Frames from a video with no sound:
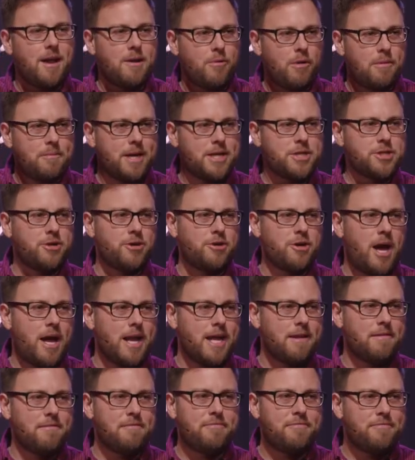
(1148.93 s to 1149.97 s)
I want to make sure not
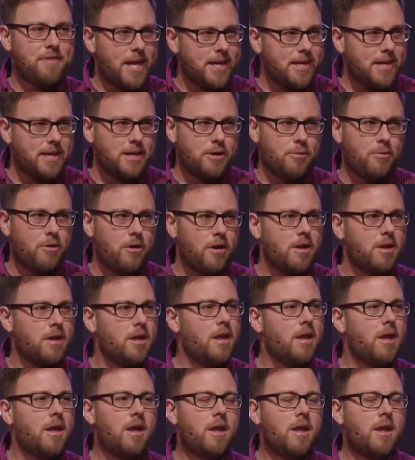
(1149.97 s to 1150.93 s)
to offend anyone.